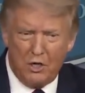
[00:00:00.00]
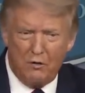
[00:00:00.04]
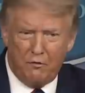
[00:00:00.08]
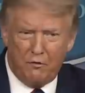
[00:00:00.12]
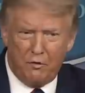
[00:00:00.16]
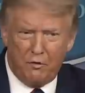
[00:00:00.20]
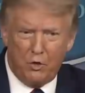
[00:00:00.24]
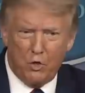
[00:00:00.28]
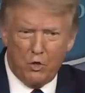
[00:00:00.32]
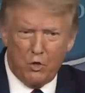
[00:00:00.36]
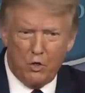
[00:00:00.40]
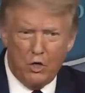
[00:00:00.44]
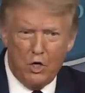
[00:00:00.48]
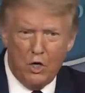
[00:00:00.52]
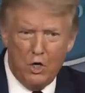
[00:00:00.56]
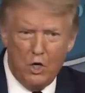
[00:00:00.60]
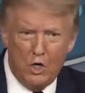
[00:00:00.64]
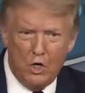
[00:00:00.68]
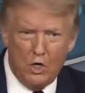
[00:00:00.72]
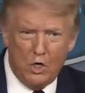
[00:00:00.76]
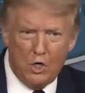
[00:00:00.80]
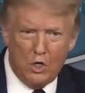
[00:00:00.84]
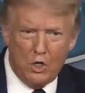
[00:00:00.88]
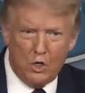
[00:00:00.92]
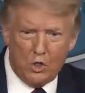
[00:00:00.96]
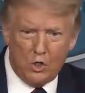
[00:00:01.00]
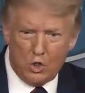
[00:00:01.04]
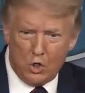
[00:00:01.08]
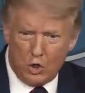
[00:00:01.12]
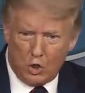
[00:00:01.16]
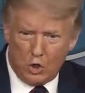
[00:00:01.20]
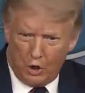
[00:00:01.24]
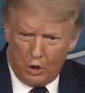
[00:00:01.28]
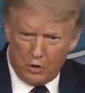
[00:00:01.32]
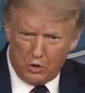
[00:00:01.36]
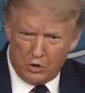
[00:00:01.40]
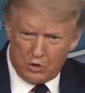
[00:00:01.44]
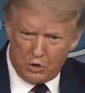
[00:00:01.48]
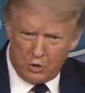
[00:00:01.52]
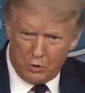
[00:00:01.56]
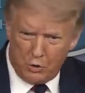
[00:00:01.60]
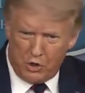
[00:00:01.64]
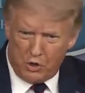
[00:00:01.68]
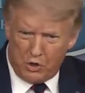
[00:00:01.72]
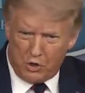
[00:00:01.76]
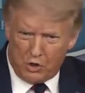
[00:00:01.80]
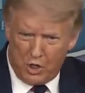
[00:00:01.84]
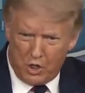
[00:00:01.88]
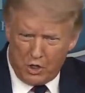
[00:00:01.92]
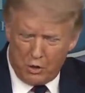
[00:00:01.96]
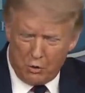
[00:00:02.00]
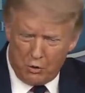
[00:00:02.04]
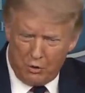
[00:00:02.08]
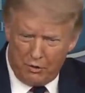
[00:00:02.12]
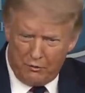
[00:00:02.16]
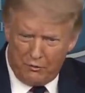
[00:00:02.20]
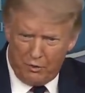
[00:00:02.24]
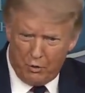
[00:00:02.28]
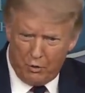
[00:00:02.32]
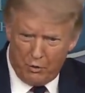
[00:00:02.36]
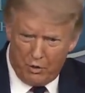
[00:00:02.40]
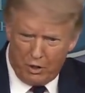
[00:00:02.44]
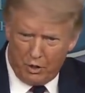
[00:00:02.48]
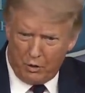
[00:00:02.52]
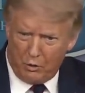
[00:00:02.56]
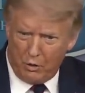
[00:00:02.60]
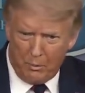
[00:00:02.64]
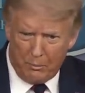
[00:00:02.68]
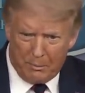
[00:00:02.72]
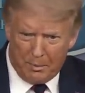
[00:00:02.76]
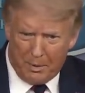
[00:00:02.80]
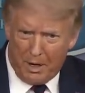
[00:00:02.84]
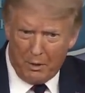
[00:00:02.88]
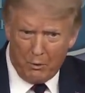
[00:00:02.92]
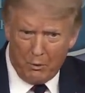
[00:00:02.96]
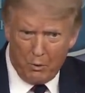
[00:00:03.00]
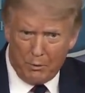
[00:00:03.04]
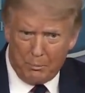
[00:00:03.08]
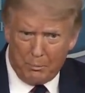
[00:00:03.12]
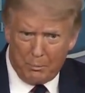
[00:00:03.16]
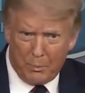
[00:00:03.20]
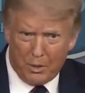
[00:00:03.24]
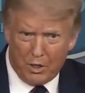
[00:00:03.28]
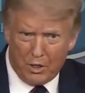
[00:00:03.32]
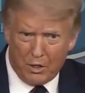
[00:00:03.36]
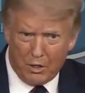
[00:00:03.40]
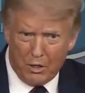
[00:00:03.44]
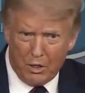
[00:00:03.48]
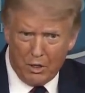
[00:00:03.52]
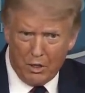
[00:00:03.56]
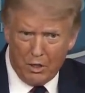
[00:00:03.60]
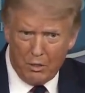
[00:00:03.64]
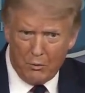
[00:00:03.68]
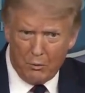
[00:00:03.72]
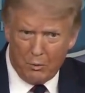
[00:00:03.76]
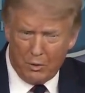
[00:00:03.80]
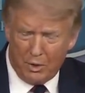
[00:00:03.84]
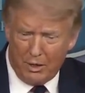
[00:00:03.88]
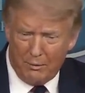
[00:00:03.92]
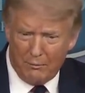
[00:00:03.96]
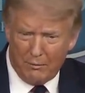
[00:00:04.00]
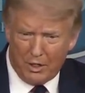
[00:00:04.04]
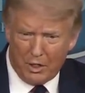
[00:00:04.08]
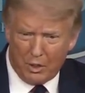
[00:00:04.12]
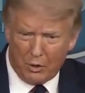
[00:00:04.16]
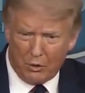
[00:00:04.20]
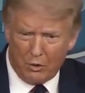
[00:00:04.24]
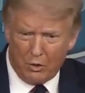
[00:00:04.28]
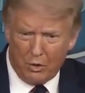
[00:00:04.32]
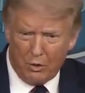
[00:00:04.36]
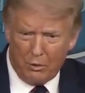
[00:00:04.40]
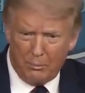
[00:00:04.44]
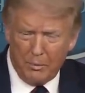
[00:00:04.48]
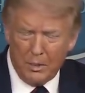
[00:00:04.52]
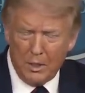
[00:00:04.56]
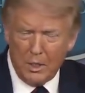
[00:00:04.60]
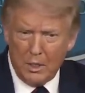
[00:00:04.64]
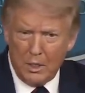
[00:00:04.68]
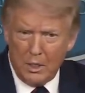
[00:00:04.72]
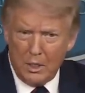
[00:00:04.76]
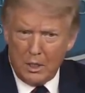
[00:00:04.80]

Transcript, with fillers: If you're close to each other, if you're in a group, I would put it on when I'm in a group.